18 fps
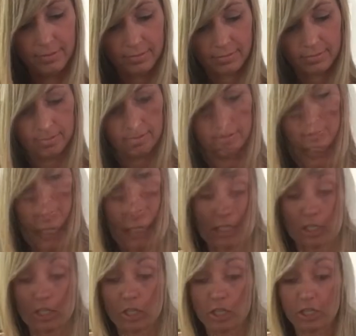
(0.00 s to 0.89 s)
Now this
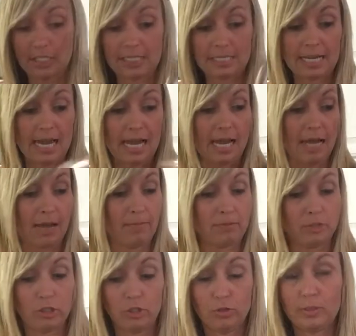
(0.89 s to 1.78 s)
is a good
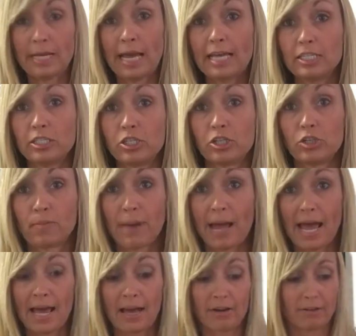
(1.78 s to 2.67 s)
time to taste your
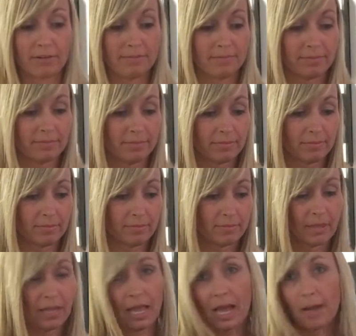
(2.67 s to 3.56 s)
batter.
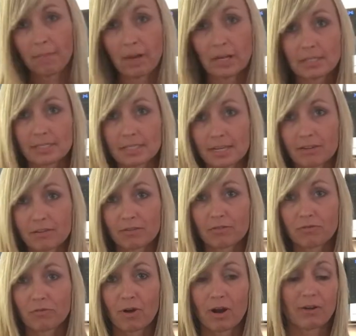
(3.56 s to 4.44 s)
I'm not scared
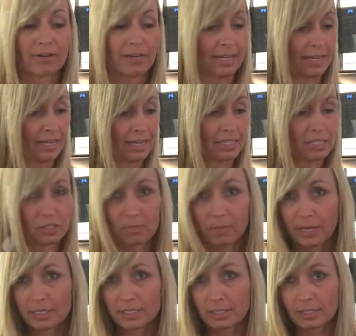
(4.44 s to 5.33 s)
of raw egg,
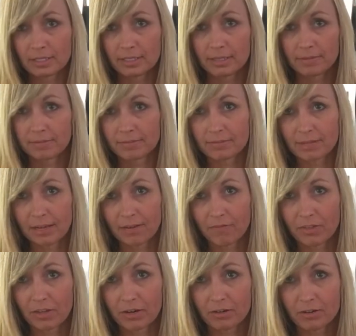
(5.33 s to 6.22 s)
especially
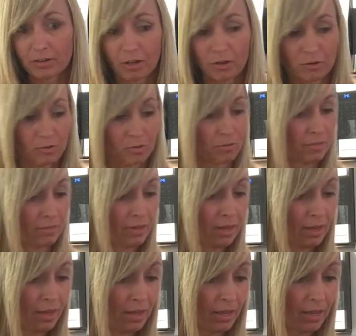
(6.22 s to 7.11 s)
if they're local,
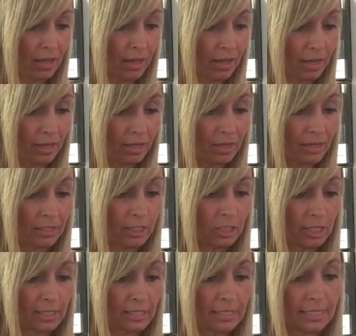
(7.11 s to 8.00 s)

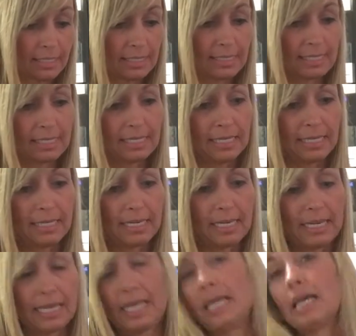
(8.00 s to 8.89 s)
just to
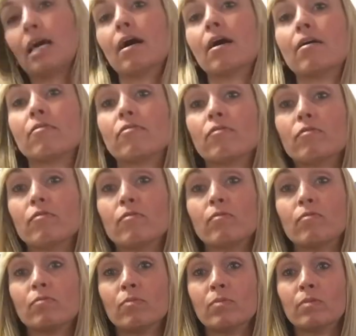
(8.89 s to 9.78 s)
see if
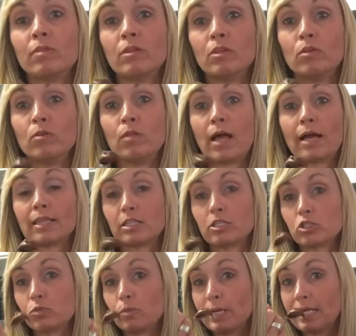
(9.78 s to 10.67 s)
you like
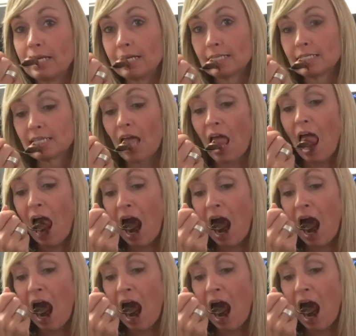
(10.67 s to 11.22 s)
the sweetness.